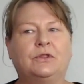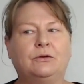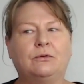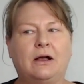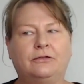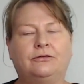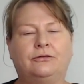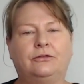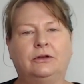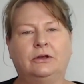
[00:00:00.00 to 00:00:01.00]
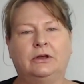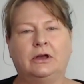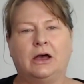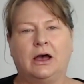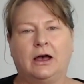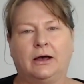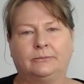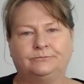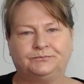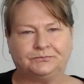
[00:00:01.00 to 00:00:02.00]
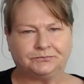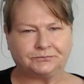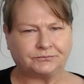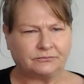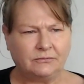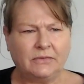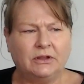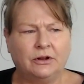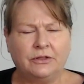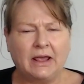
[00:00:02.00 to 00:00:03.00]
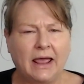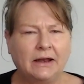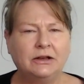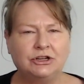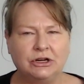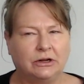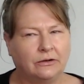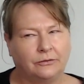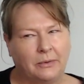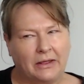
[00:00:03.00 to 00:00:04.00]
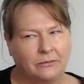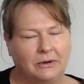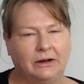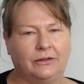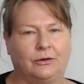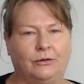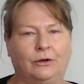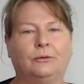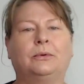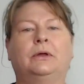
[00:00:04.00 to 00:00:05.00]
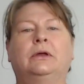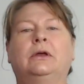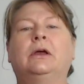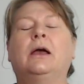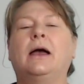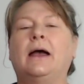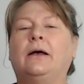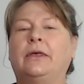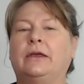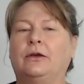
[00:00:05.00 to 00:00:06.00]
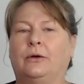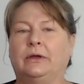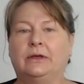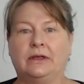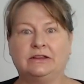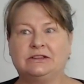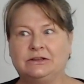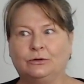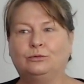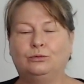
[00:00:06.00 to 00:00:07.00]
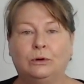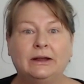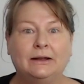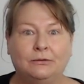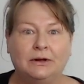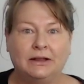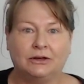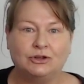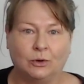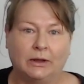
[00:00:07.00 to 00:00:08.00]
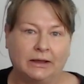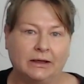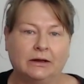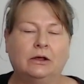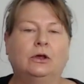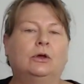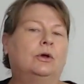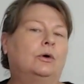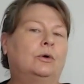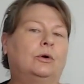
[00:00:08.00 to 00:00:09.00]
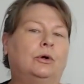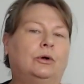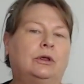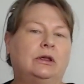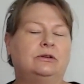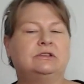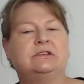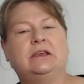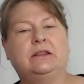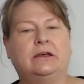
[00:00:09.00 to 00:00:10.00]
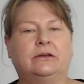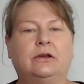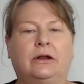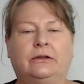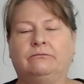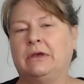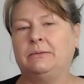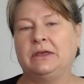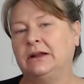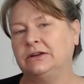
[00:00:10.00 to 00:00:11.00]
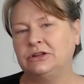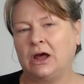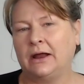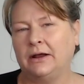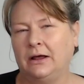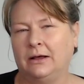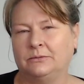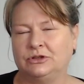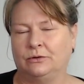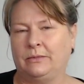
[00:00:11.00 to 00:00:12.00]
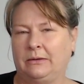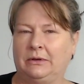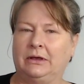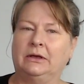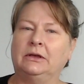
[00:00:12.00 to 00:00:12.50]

rough, the energy of about the middle of the group. How they're going? Are they still really, really enjoying it? Or can you see they're kind of maybe getting tired arms, or maybe,